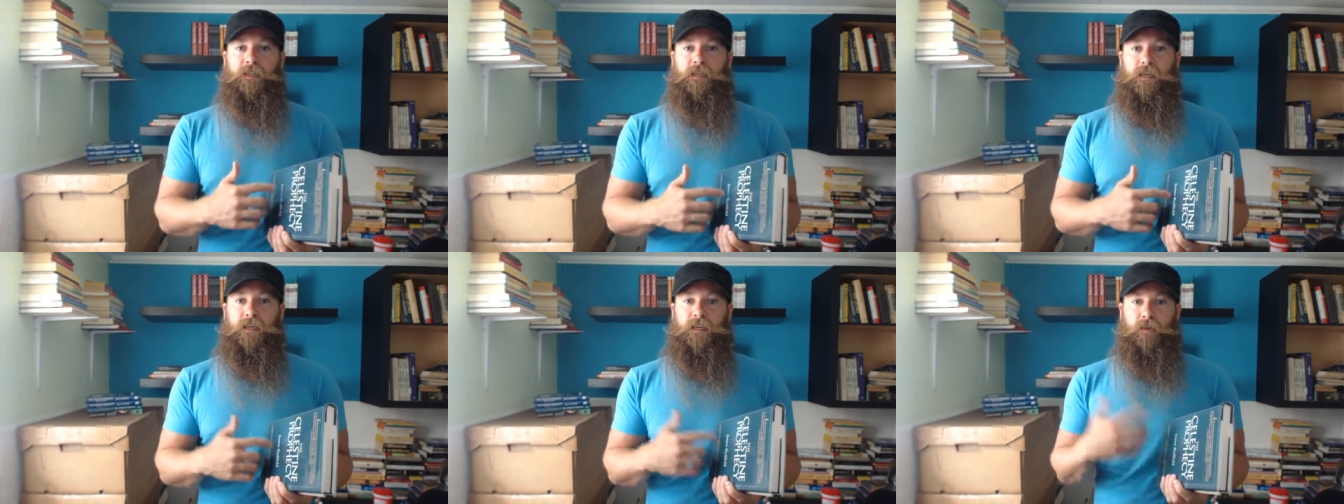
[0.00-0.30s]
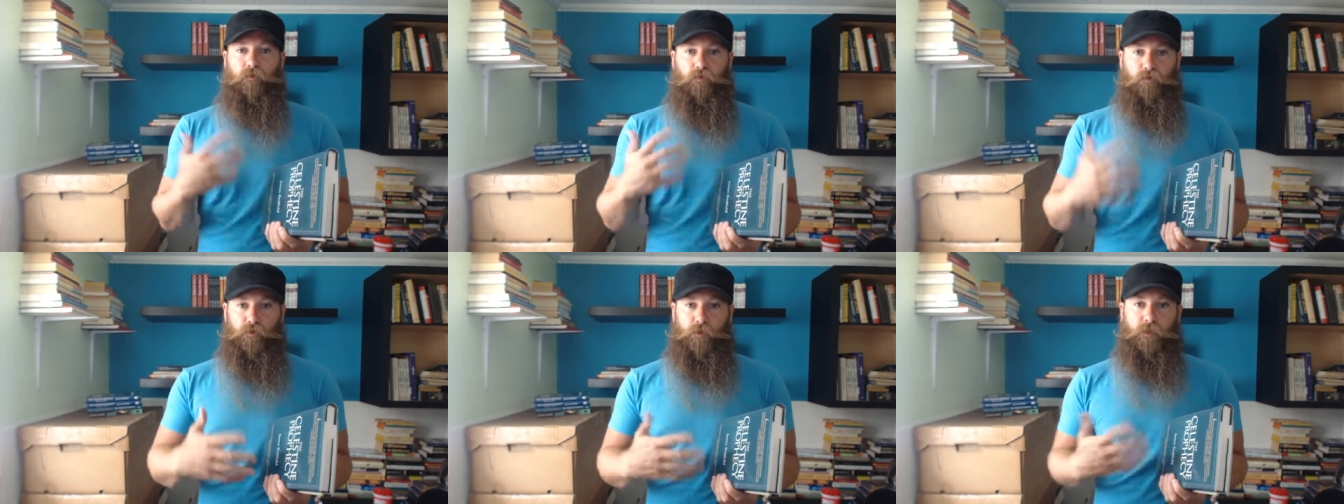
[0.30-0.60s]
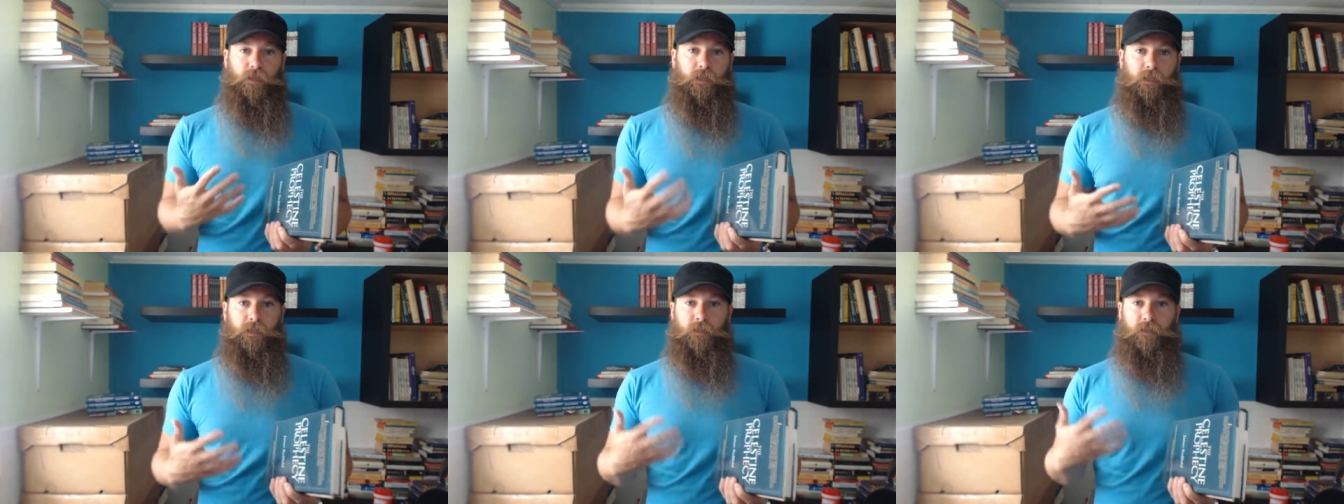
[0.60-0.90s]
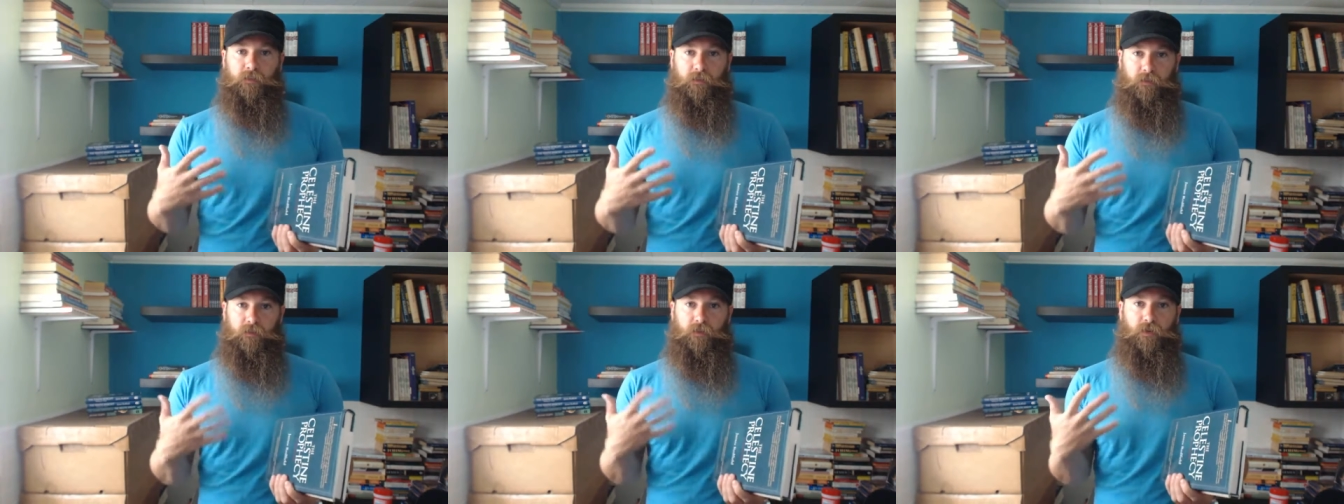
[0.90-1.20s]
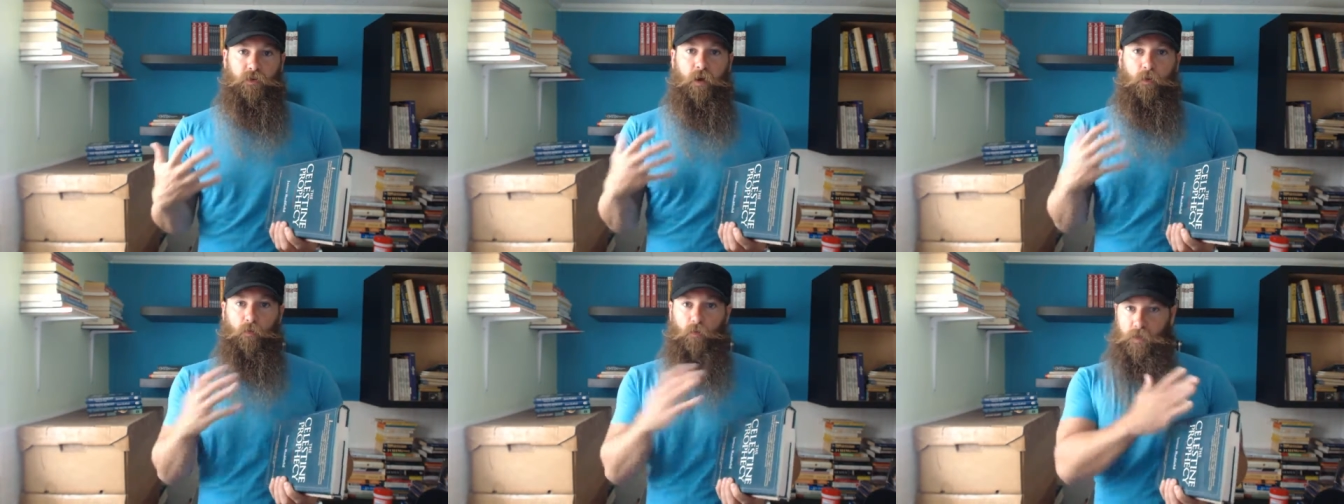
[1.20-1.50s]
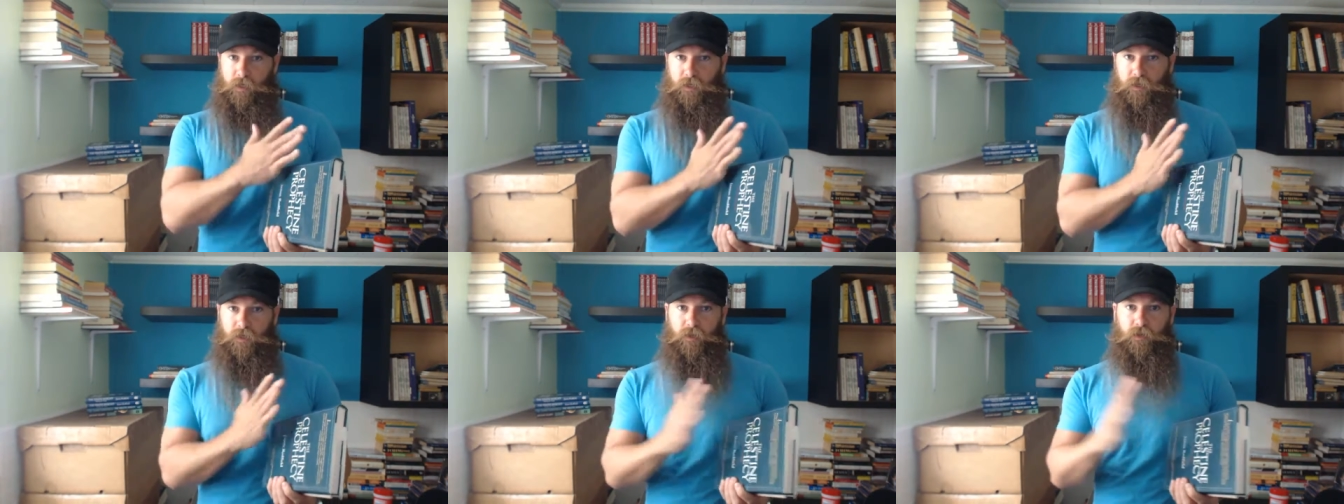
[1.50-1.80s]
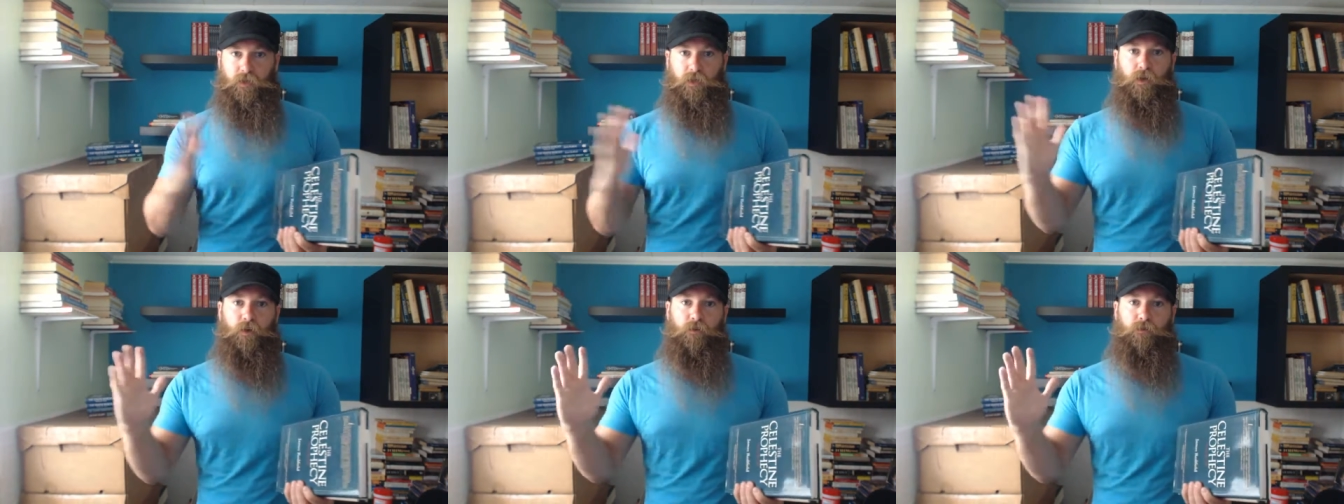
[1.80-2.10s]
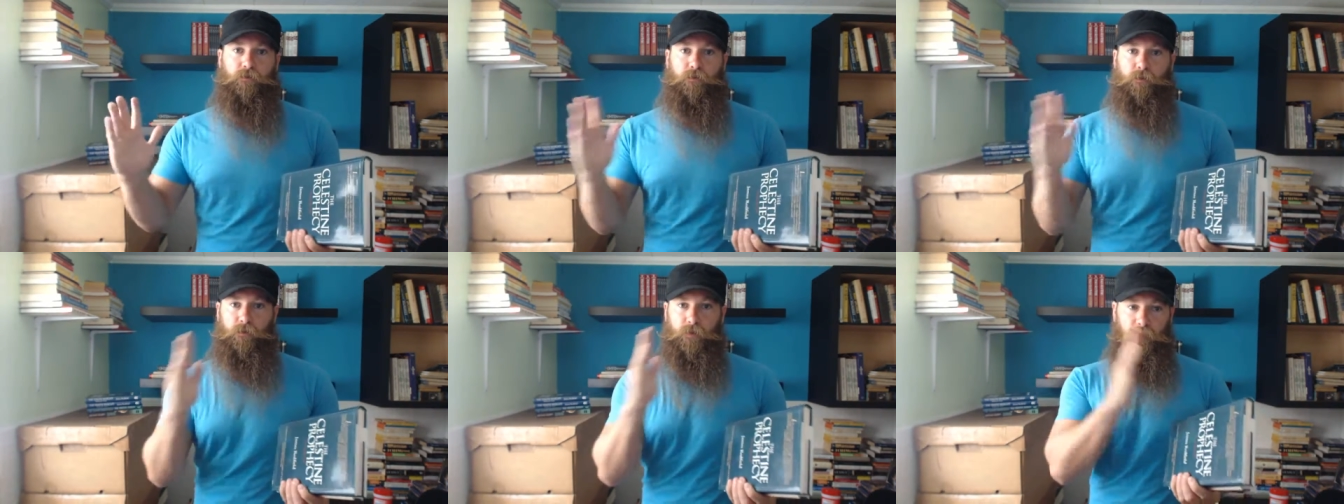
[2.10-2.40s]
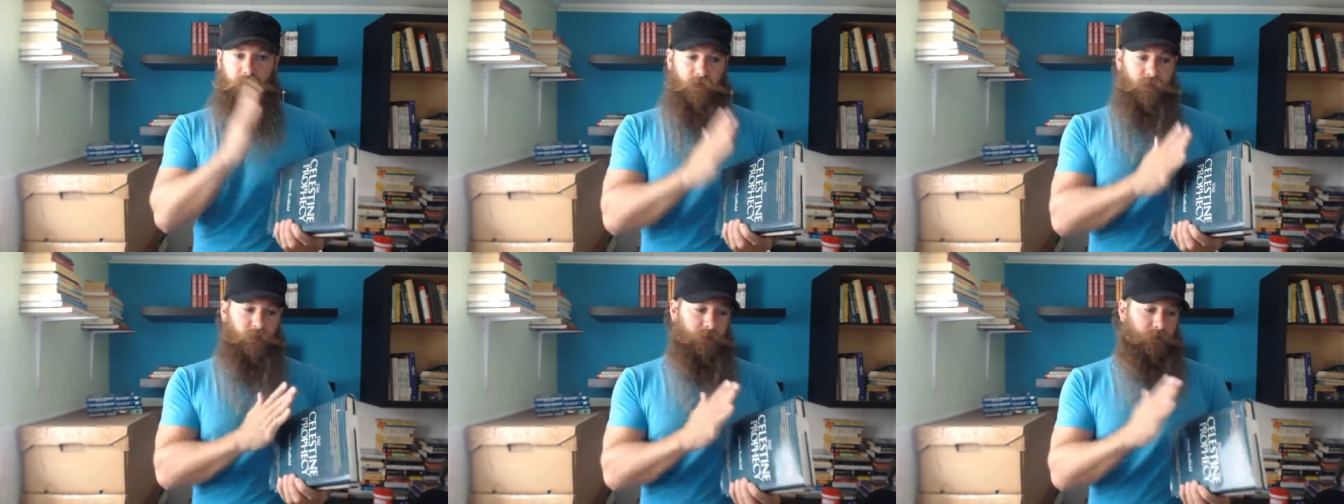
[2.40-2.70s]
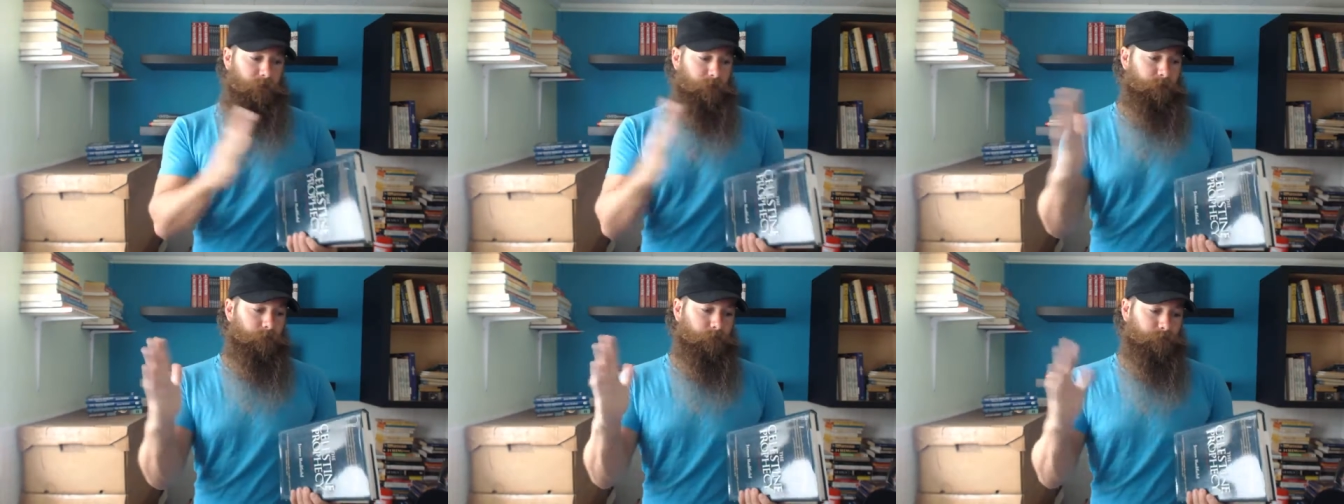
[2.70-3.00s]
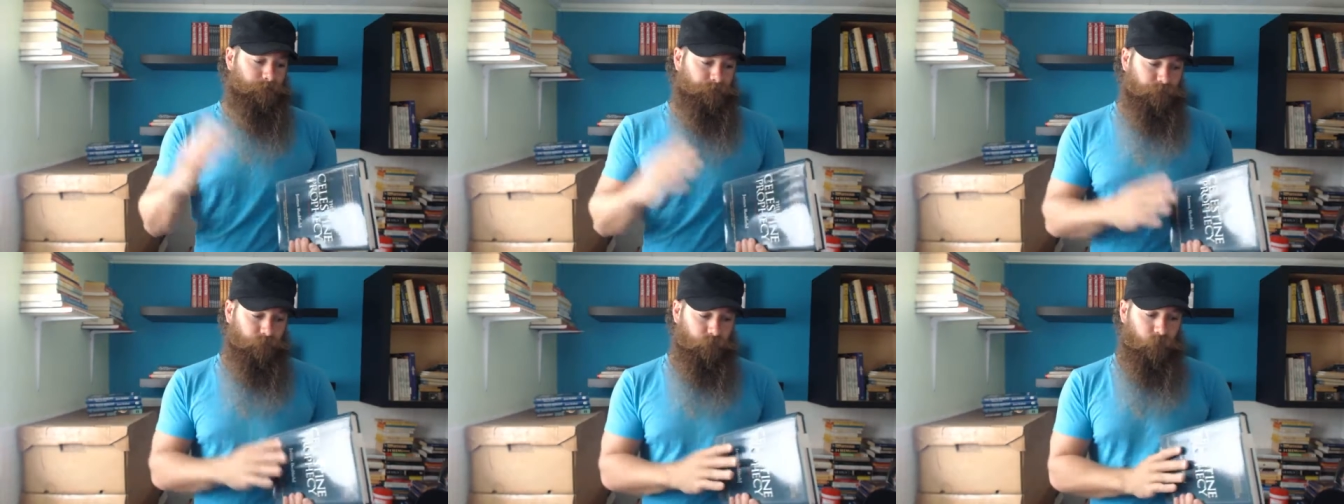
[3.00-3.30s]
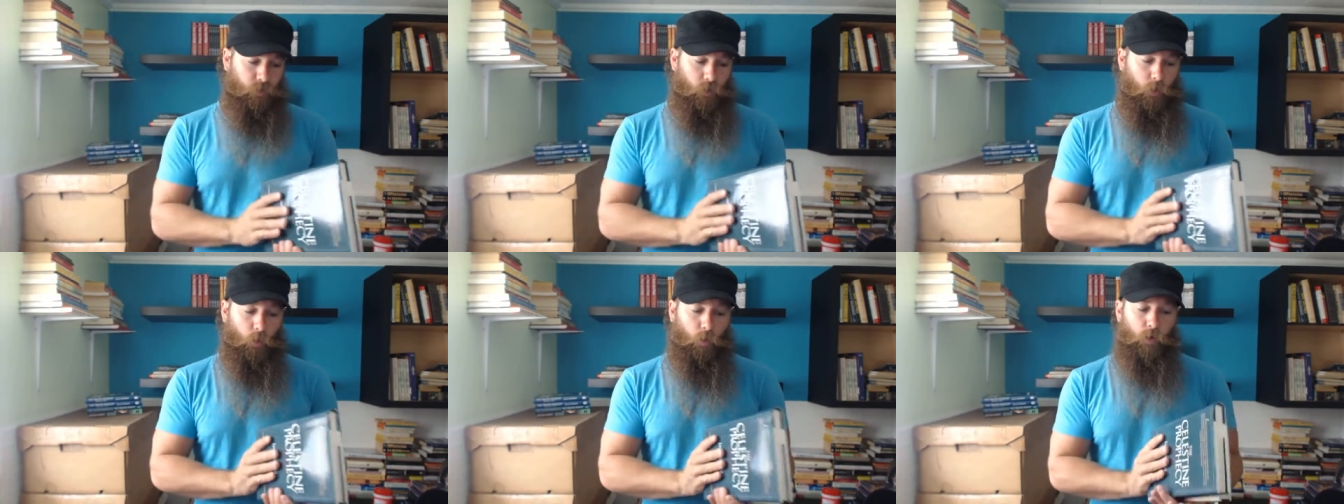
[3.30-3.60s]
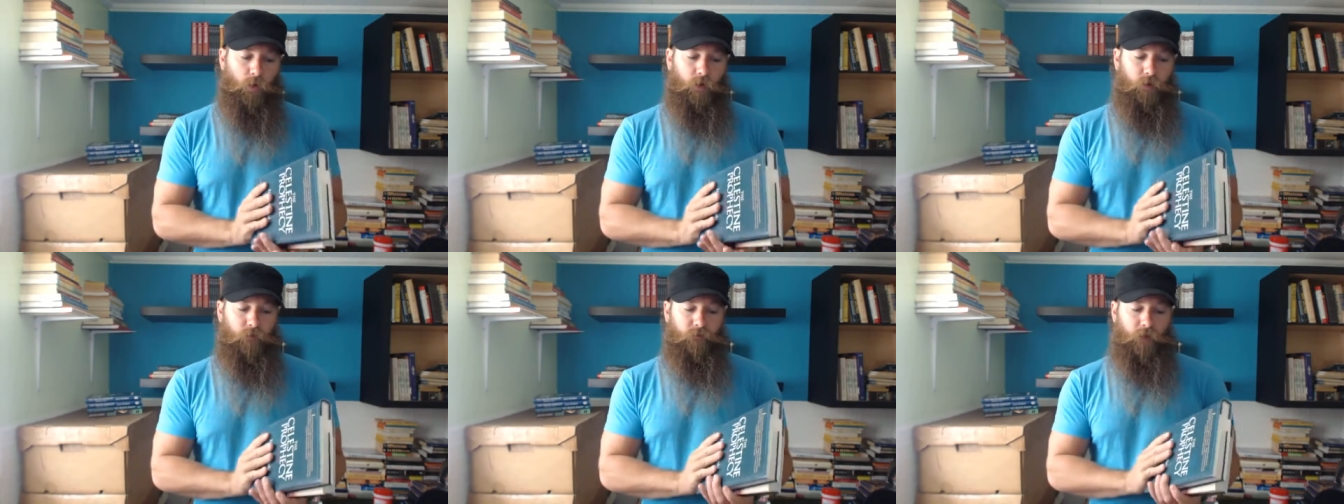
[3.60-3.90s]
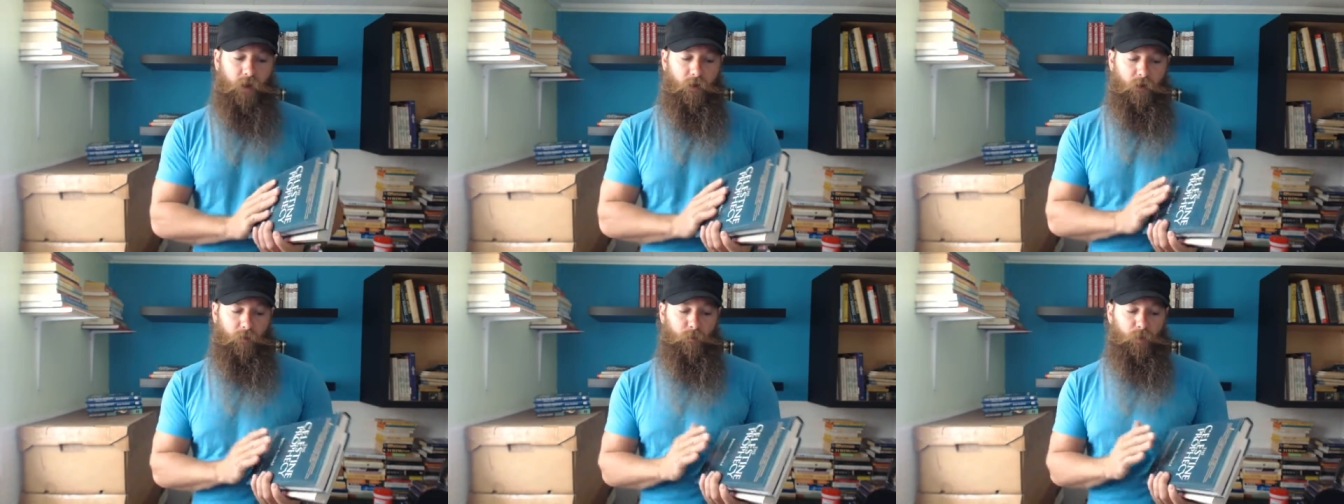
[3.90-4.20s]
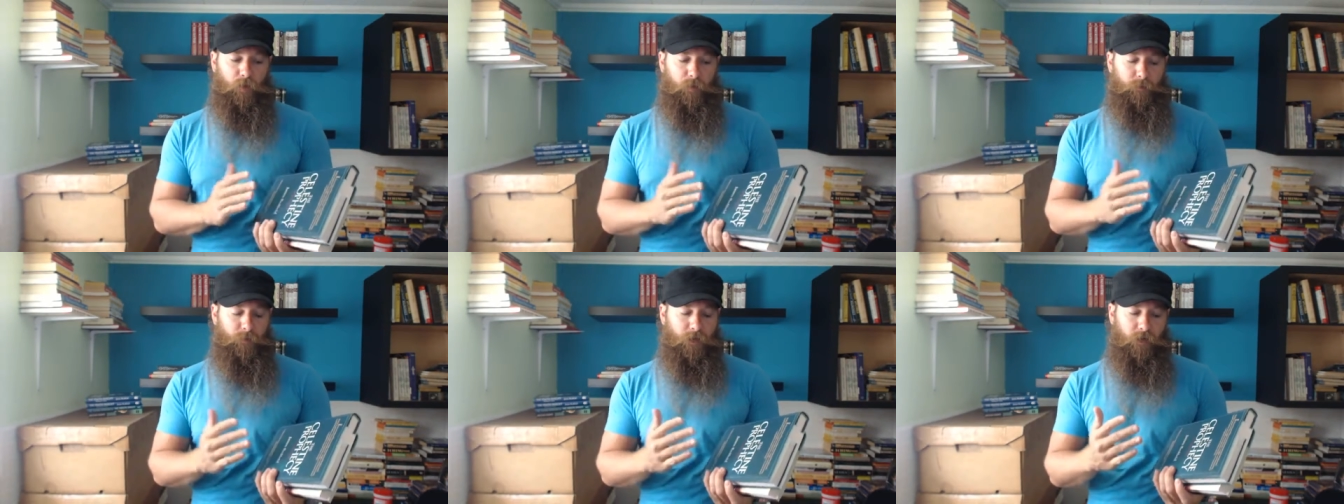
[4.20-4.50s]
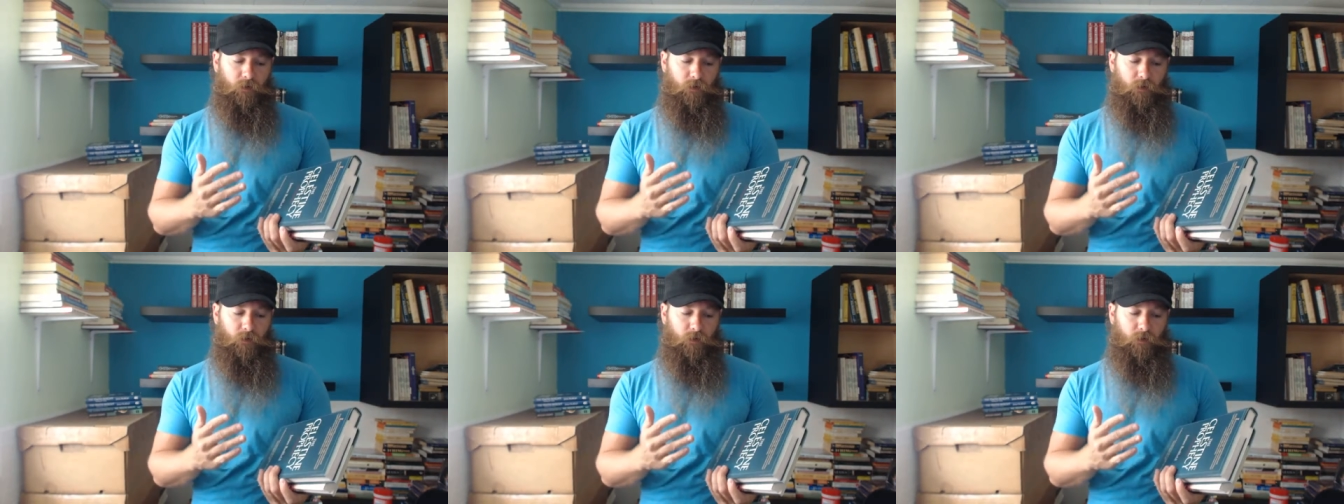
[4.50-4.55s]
and it really, I wanted to go through the order of how he put them